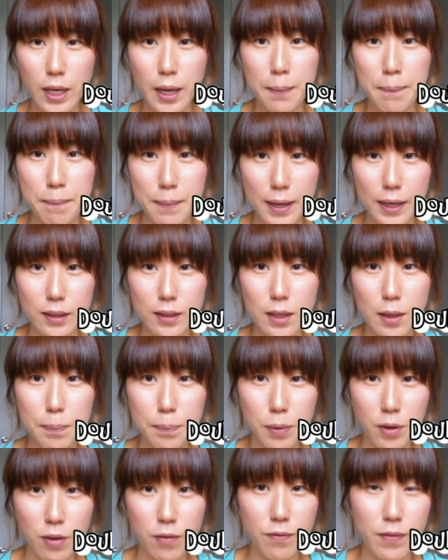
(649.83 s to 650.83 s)
can make the
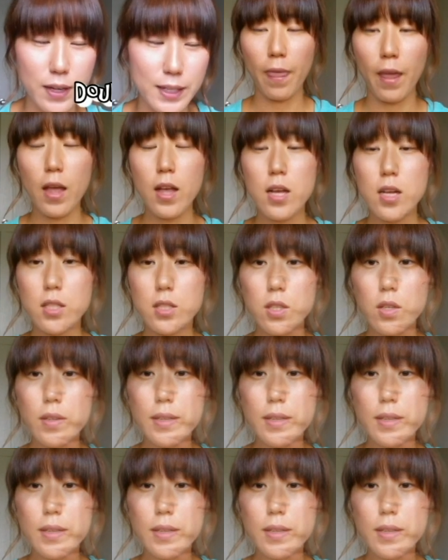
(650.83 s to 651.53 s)
perfect sound.